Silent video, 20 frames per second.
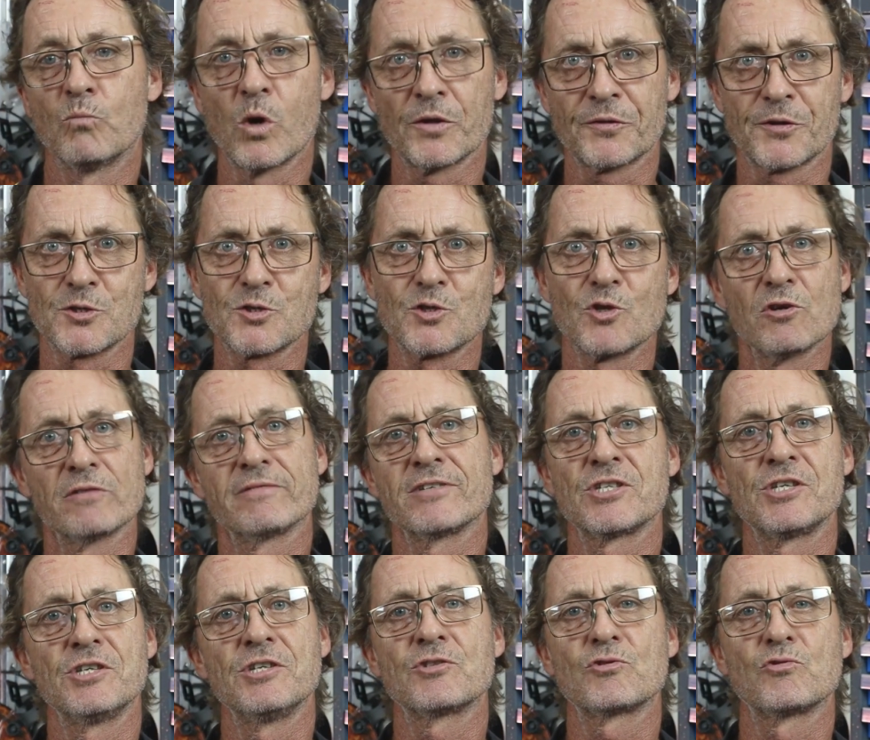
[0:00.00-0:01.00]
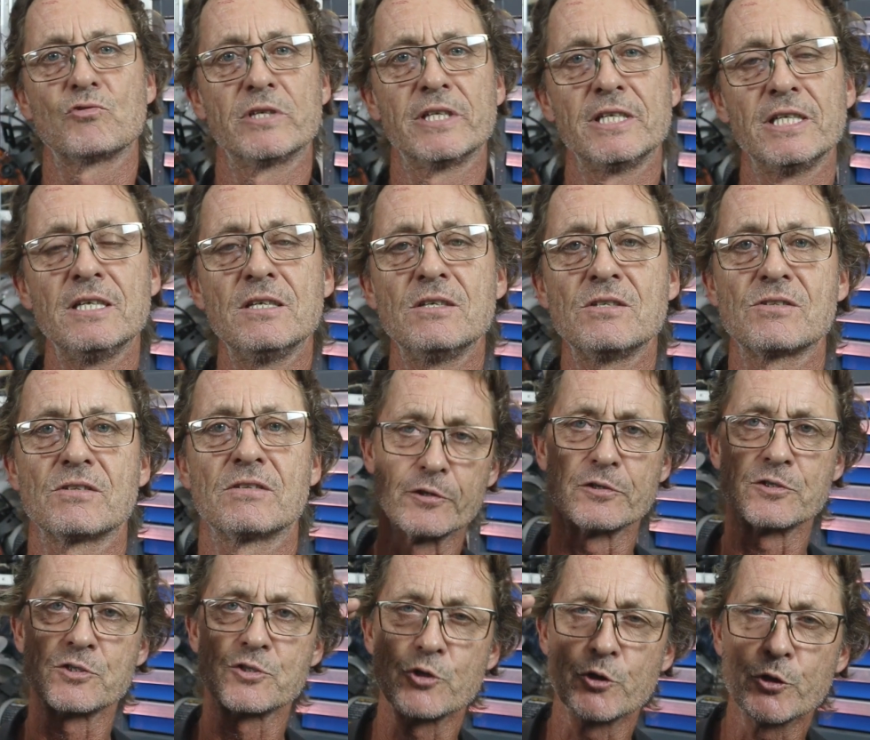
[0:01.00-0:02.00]
what the service history is, there are
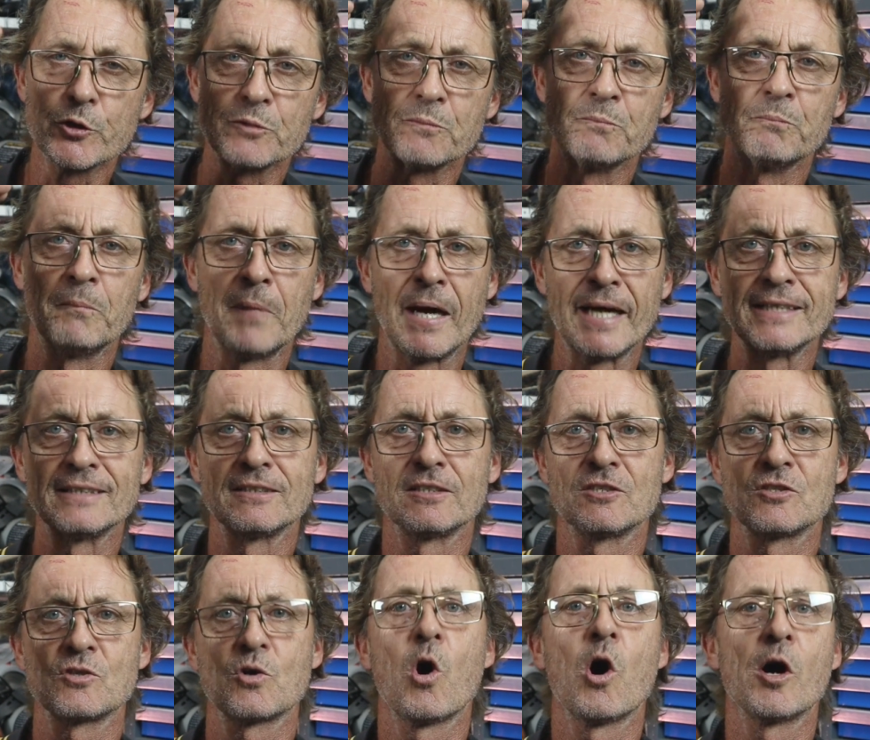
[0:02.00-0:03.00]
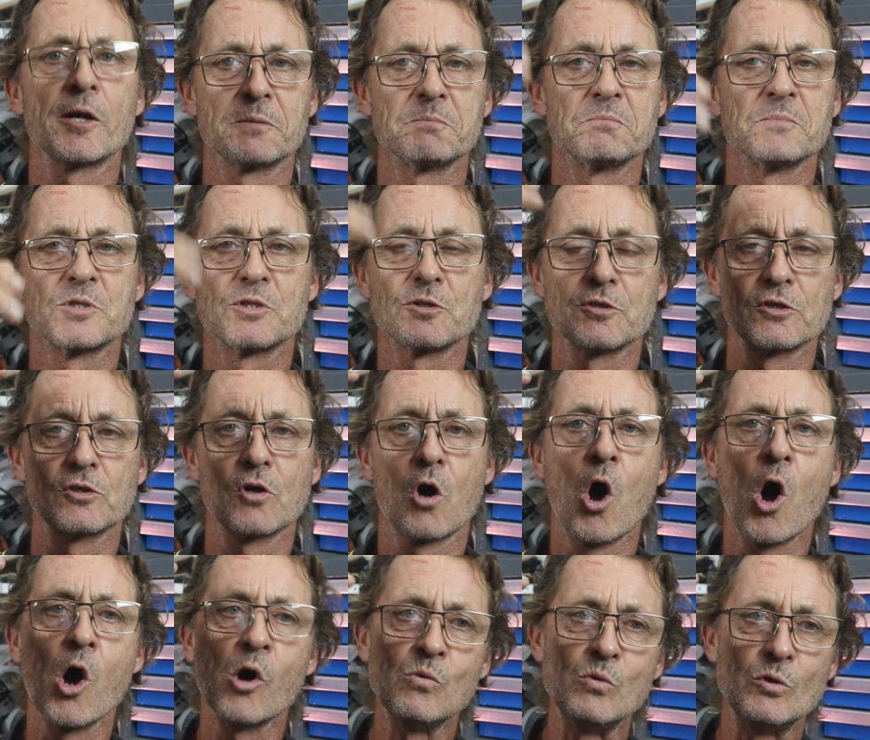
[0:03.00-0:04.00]
certain maintenance items that
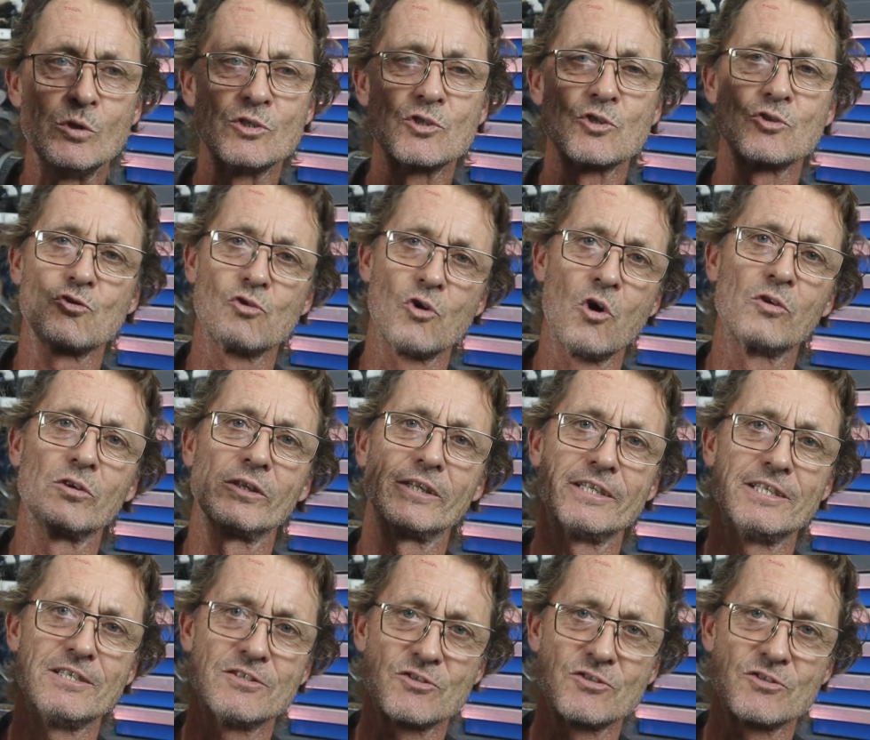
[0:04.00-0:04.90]
I would strongly